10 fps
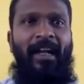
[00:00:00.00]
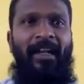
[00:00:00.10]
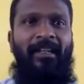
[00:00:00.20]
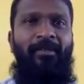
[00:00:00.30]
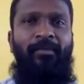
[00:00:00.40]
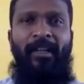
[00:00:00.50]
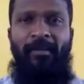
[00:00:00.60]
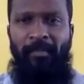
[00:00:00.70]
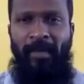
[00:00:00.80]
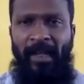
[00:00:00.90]
And you
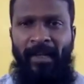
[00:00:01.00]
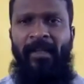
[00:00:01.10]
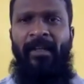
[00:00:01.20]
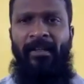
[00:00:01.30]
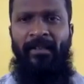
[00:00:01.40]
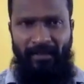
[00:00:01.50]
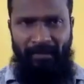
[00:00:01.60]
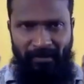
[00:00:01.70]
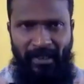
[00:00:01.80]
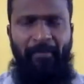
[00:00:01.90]
can make
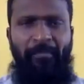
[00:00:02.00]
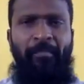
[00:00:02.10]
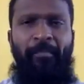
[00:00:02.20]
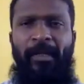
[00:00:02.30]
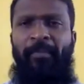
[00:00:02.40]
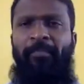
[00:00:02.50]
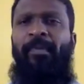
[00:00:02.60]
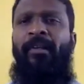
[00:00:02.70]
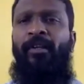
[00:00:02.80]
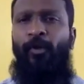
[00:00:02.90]
the same
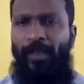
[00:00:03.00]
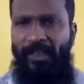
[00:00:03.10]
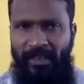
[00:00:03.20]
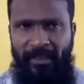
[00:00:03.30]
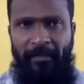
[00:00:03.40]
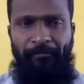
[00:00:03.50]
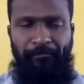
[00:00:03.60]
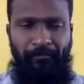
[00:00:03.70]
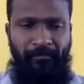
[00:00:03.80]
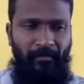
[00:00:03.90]
people
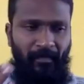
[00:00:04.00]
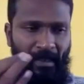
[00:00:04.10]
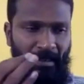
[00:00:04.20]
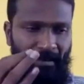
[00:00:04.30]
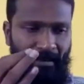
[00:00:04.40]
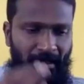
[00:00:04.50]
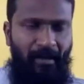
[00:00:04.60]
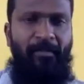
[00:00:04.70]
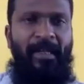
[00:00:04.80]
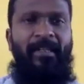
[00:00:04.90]
question
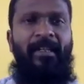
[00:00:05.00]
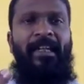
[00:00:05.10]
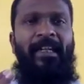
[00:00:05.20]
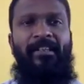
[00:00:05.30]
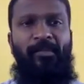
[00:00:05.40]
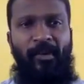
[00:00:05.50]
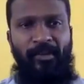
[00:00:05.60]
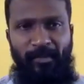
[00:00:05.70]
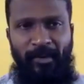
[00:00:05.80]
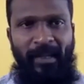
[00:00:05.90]
the government
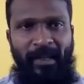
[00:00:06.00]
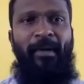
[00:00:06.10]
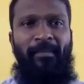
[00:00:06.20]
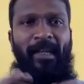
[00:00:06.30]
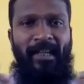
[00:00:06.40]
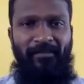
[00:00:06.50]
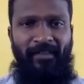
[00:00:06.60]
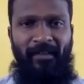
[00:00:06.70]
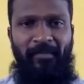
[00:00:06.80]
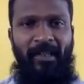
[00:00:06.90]
in a responsible
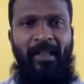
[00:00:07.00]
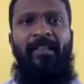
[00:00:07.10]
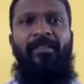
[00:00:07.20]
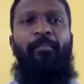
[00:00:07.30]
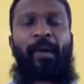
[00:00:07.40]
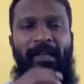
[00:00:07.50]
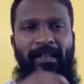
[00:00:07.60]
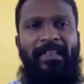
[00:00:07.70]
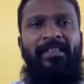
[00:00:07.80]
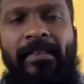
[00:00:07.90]
way by making
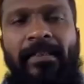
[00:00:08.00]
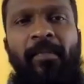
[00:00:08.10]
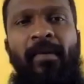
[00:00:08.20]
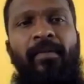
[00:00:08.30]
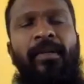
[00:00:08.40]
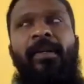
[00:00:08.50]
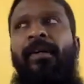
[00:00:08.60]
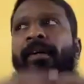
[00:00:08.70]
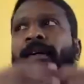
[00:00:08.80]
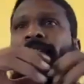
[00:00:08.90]
films. About
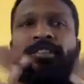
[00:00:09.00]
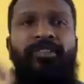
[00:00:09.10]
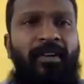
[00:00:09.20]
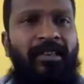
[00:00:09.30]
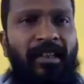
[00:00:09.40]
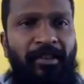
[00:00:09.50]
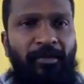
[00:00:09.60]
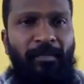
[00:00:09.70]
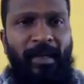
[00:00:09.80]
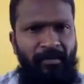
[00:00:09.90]
the choice that you
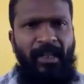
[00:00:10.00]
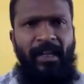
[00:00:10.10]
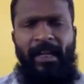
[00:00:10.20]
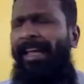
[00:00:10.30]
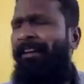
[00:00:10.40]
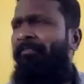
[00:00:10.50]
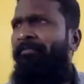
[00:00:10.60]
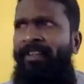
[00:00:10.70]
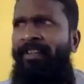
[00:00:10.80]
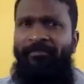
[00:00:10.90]
make. Today,
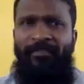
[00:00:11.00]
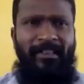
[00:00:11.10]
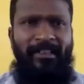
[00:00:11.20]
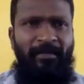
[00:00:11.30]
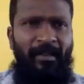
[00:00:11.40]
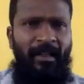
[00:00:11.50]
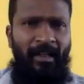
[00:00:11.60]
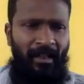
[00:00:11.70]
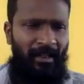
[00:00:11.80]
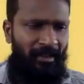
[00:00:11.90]
every festival
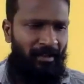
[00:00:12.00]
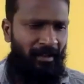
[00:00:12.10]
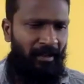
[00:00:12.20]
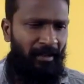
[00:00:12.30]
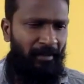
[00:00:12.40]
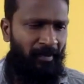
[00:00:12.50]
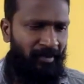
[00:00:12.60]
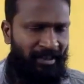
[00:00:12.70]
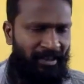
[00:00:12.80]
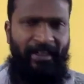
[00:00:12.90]

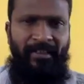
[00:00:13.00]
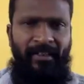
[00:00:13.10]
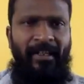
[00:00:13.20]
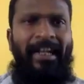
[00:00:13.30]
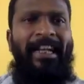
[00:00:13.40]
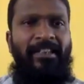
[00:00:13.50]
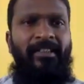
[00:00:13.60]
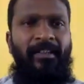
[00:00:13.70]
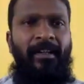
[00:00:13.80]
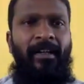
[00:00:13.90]
director is
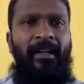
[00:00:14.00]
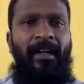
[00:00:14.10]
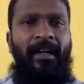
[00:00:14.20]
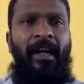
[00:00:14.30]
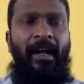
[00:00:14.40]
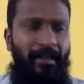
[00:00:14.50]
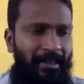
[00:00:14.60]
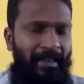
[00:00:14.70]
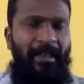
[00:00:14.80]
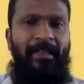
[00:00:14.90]

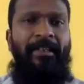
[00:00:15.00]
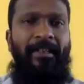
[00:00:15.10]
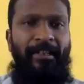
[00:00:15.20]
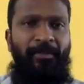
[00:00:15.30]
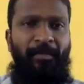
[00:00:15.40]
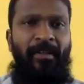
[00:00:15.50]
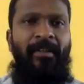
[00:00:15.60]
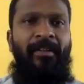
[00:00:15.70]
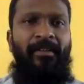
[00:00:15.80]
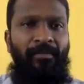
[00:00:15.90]
directly
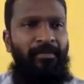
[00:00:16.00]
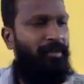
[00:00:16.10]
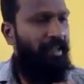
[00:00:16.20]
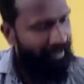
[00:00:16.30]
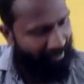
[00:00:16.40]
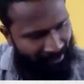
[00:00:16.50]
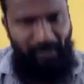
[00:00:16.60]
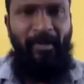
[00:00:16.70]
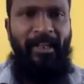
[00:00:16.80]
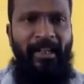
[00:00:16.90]
reachable to
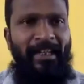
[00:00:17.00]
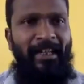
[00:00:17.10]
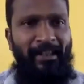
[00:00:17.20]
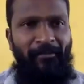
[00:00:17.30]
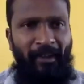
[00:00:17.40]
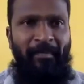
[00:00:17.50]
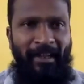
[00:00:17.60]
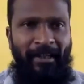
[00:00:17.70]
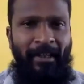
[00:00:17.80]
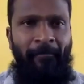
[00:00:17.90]
anybody from
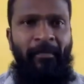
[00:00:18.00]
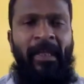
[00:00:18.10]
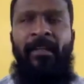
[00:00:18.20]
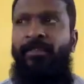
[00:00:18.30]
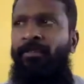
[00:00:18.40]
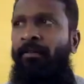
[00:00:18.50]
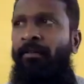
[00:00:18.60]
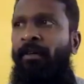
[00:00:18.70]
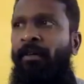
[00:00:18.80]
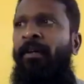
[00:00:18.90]
India.
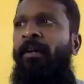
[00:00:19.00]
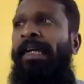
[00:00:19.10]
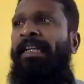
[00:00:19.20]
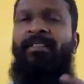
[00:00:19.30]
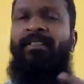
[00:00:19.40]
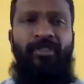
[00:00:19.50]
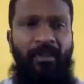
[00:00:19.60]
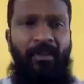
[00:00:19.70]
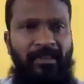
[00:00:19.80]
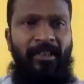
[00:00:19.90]
So it is a
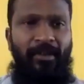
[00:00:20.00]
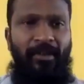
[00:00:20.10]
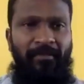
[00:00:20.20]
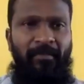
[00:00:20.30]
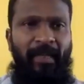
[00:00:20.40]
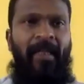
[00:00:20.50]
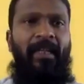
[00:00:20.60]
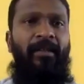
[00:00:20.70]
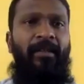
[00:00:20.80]
choice that you have to make.